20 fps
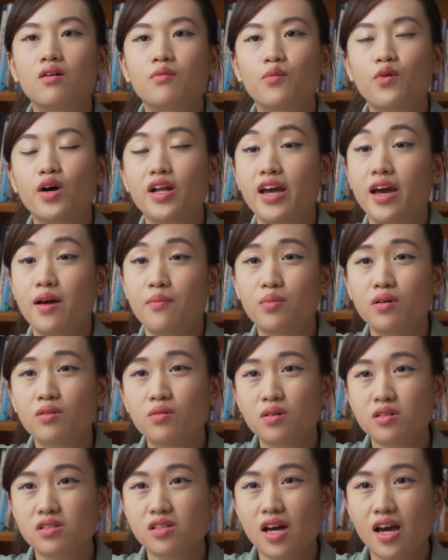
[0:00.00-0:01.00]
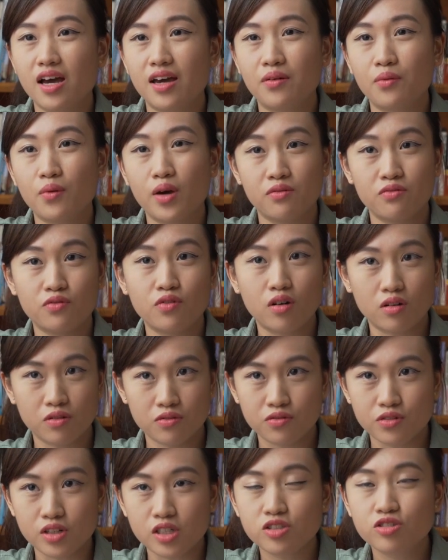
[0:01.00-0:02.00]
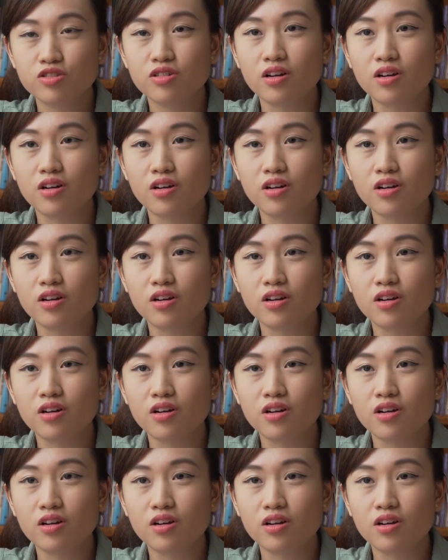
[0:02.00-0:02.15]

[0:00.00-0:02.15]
mediation center to provide two